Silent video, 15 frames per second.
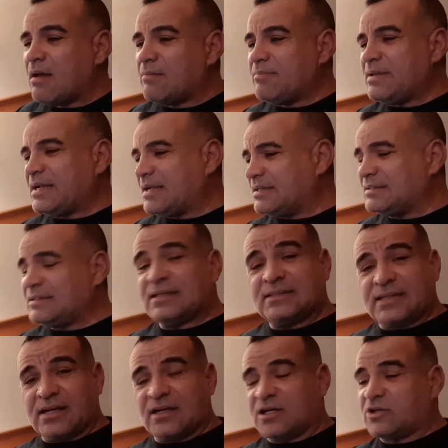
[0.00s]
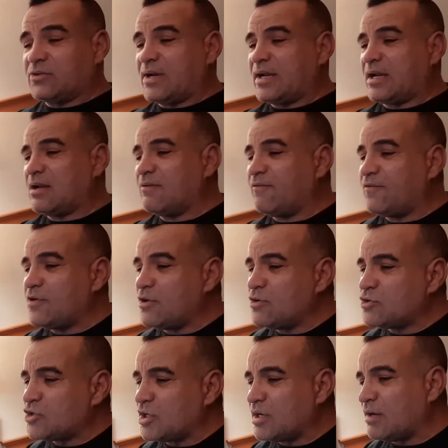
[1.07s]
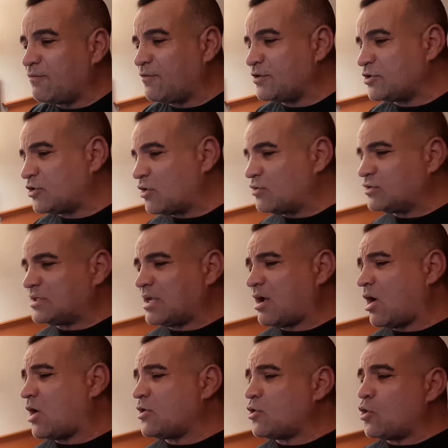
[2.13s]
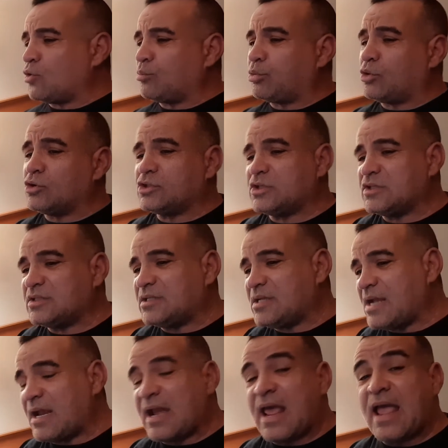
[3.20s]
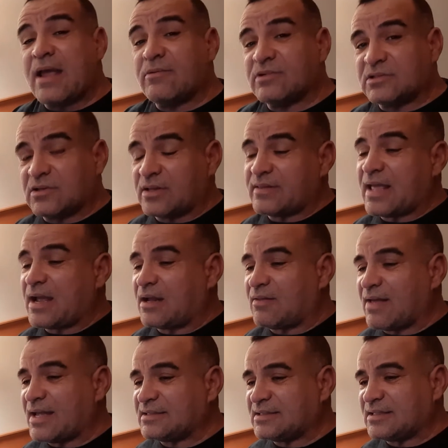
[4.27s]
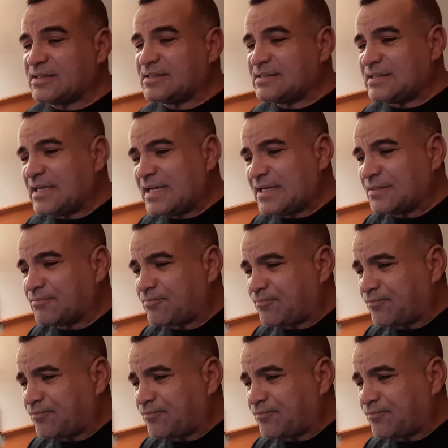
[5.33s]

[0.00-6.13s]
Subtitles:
because it's going to create confusion if it shows that unknown person's DNA was on that glass at the scene.